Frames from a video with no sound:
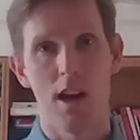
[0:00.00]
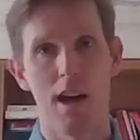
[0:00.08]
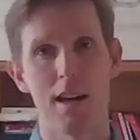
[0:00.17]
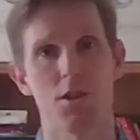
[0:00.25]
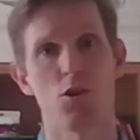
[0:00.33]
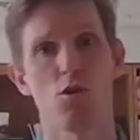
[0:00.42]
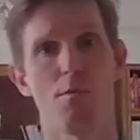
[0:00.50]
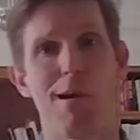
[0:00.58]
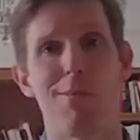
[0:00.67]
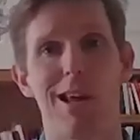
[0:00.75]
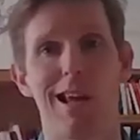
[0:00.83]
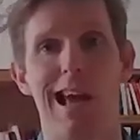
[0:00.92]
and I saw a
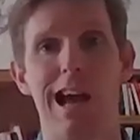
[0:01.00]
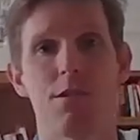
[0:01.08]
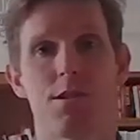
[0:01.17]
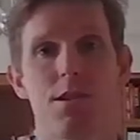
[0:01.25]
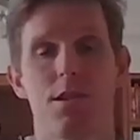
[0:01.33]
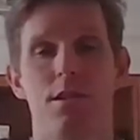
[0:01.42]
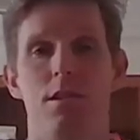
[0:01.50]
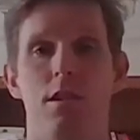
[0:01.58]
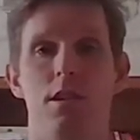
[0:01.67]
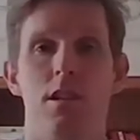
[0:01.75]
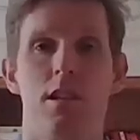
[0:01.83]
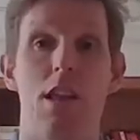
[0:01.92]
public house
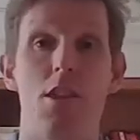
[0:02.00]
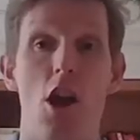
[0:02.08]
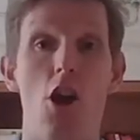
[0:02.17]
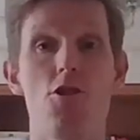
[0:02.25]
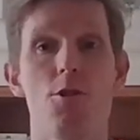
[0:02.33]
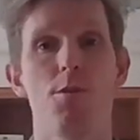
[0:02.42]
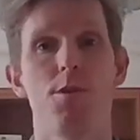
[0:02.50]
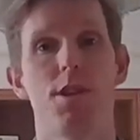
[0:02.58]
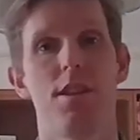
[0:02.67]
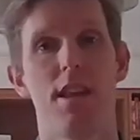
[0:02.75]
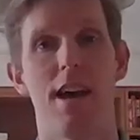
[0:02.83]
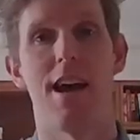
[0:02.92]
and the owner was
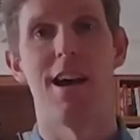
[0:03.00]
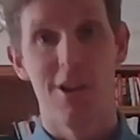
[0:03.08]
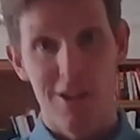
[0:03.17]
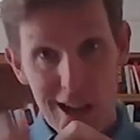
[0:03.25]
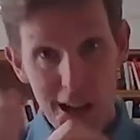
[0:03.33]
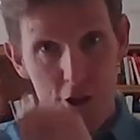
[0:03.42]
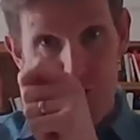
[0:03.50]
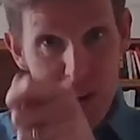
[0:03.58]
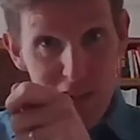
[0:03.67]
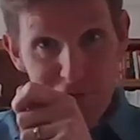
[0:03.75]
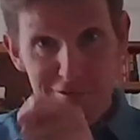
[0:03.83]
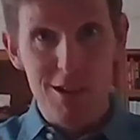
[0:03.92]
in there
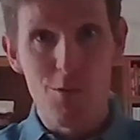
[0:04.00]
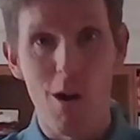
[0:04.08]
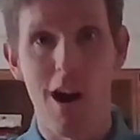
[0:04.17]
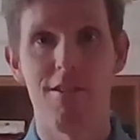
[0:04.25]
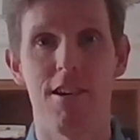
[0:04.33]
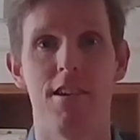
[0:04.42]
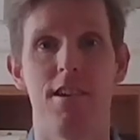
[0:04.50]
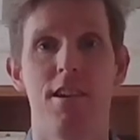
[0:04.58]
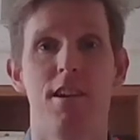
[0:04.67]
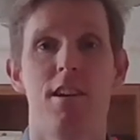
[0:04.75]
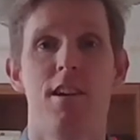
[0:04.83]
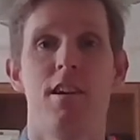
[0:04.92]
literally rewiring
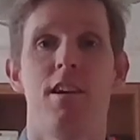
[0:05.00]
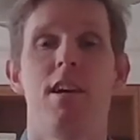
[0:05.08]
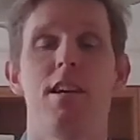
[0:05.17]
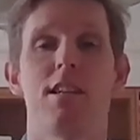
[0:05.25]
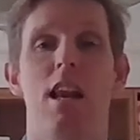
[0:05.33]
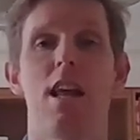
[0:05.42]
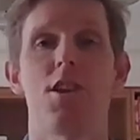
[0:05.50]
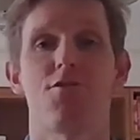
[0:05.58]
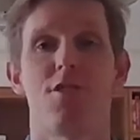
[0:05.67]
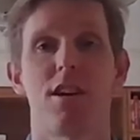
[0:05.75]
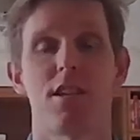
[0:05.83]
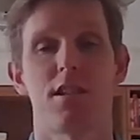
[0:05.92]
his
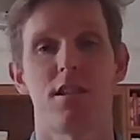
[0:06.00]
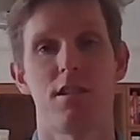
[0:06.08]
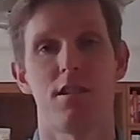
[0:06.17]
electrics